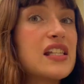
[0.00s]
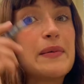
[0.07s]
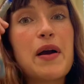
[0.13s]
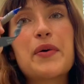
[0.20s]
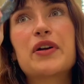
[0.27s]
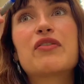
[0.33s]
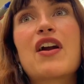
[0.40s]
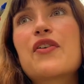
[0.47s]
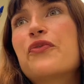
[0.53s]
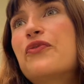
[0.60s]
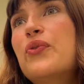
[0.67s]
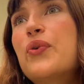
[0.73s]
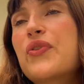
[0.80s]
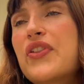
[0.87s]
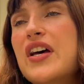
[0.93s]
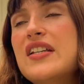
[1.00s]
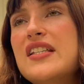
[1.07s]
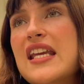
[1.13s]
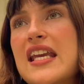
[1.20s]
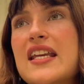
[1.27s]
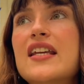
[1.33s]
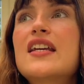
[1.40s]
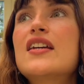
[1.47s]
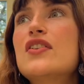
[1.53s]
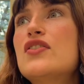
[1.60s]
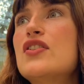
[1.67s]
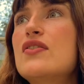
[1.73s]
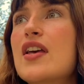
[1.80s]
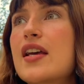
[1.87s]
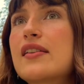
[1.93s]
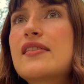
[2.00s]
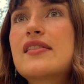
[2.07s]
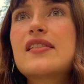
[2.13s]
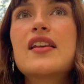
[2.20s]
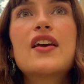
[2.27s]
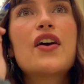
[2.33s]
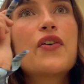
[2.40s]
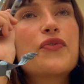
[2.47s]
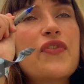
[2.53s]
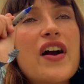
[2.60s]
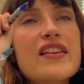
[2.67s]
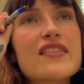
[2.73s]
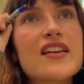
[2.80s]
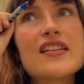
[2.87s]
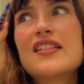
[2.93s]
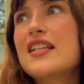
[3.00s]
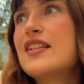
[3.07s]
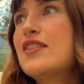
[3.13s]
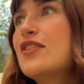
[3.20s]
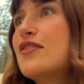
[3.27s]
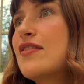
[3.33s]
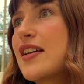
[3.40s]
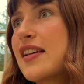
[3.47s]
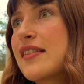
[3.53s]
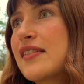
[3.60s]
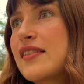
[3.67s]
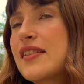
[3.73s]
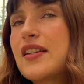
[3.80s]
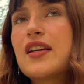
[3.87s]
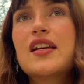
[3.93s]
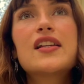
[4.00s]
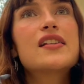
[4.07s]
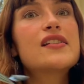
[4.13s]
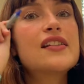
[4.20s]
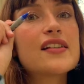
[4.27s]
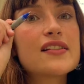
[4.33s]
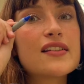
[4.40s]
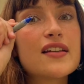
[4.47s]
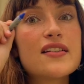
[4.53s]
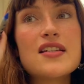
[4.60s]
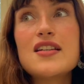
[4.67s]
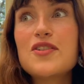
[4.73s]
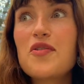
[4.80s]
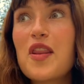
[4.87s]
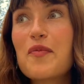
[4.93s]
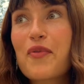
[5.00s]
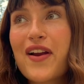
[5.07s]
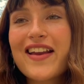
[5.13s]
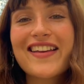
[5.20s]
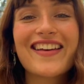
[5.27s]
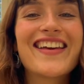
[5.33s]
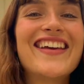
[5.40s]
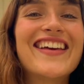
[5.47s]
you might want to write 4:30, do this. 5:30, do this. 6:30, toilet break.